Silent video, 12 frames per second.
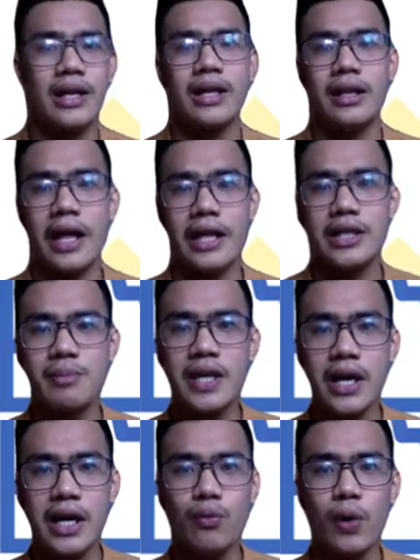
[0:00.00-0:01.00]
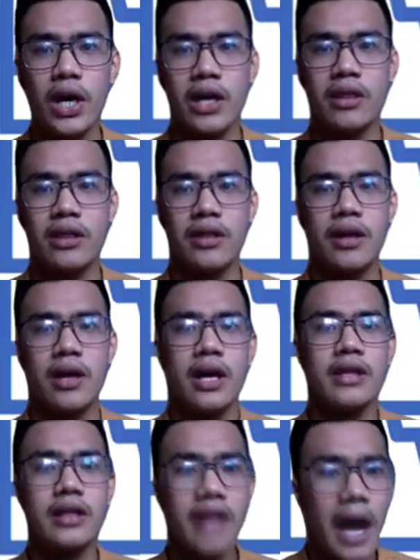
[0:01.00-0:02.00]
Let's begin with
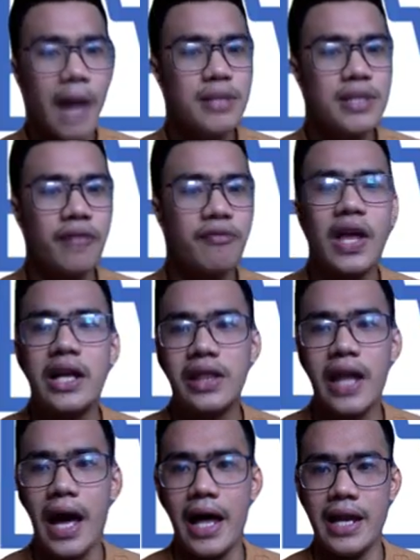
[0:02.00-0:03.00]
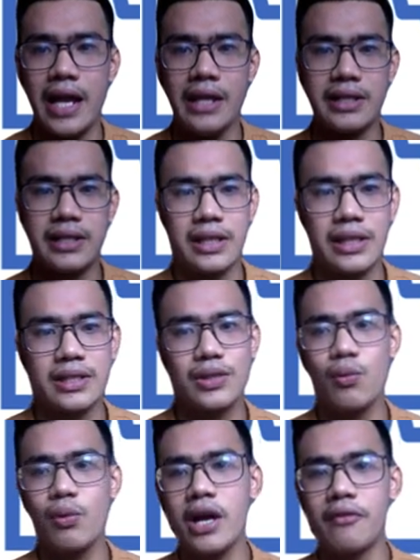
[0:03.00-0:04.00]
the types of data analysis.
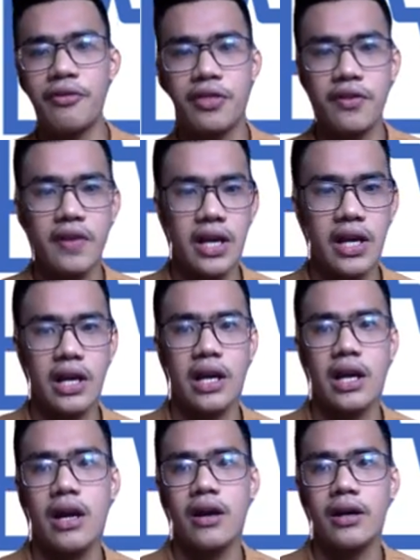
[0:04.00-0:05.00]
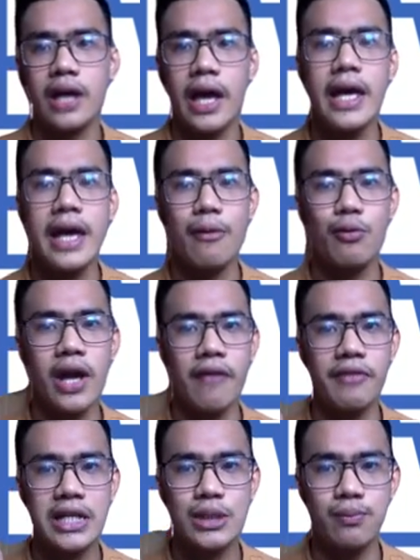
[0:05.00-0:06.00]
So we have three. Okay? We
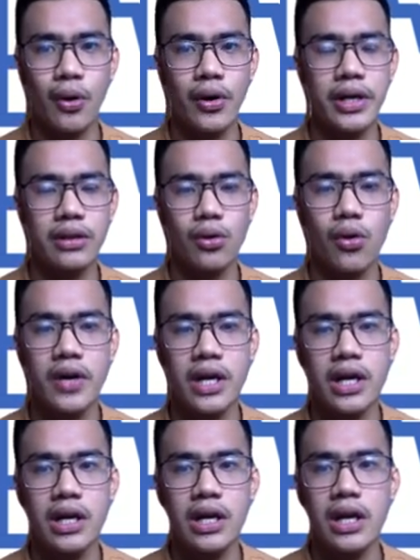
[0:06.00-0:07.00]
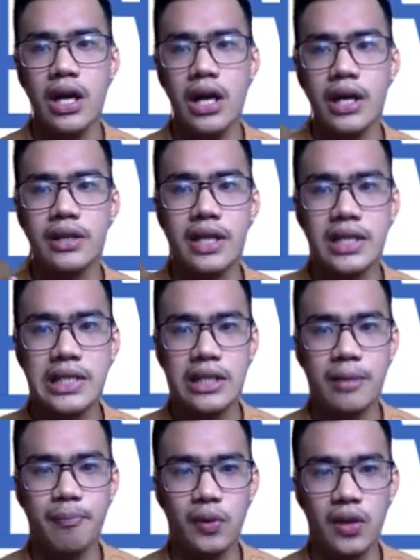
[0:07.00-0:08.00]
have exploratory,
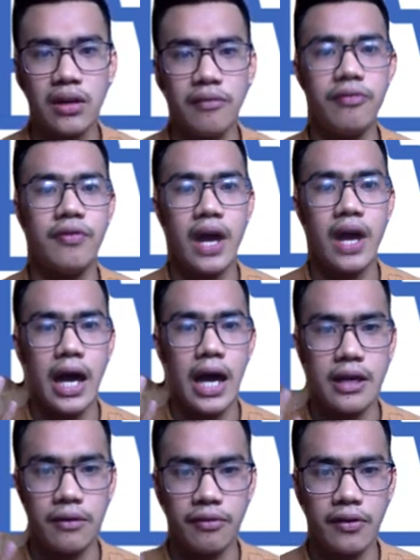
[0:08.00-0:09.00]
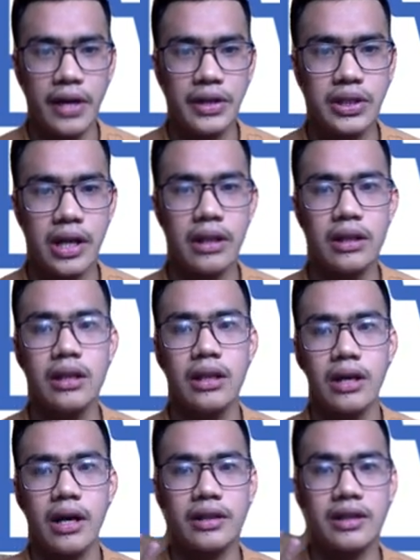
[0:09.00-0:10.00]
descriptive, and inferential
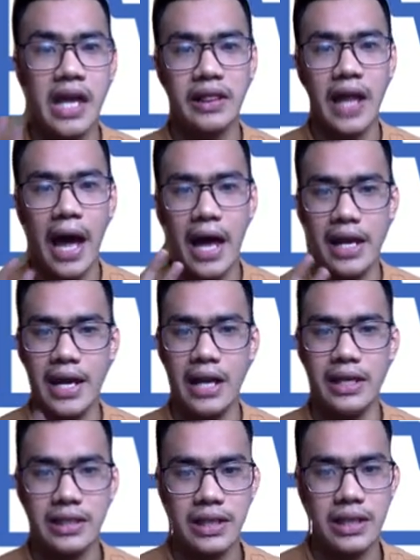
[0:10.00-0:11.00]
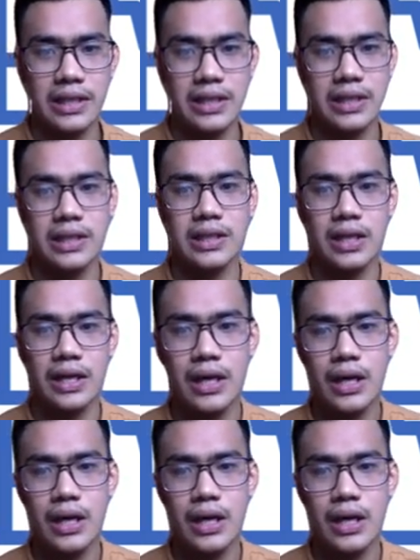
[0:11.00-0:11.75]
data analysis.